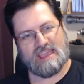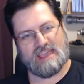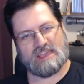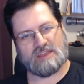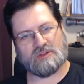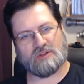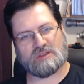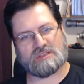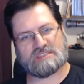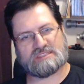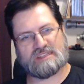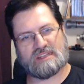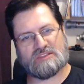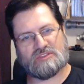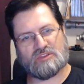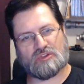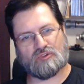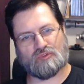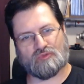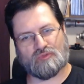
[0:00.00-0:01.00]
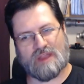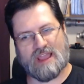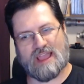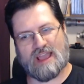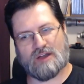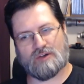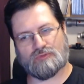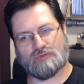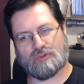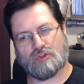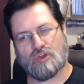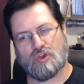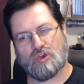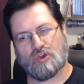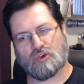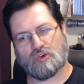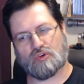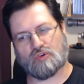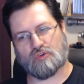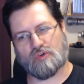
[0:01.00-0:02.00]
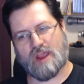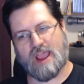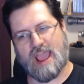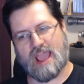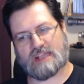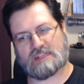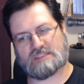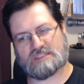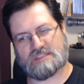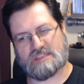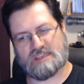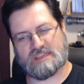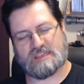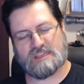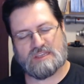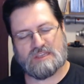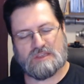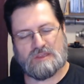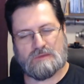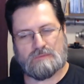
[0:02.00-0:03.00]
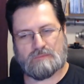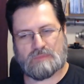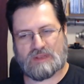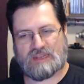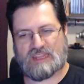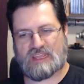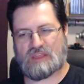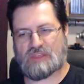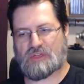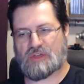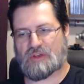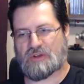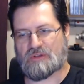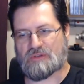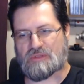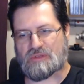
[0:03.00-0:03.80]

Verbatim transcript: And all of a sudden the ground cracks the beneath her.